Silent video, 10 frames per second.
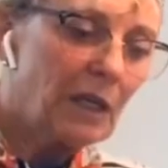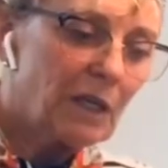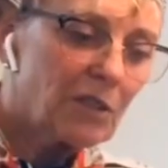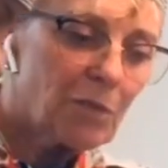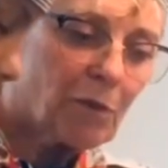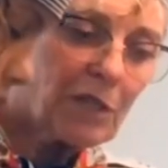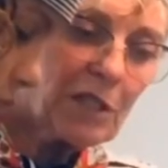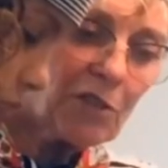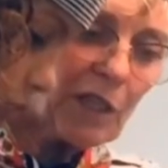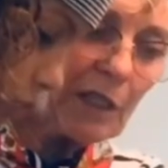Just press
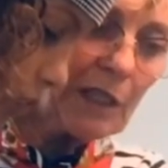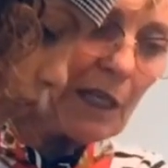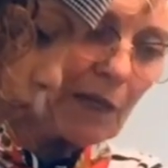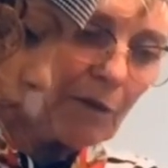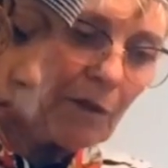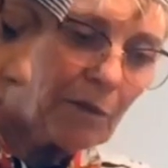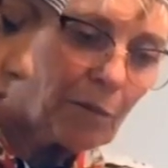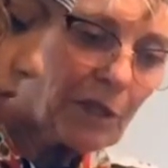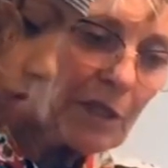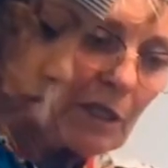it gently down.
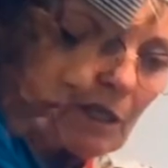Press it.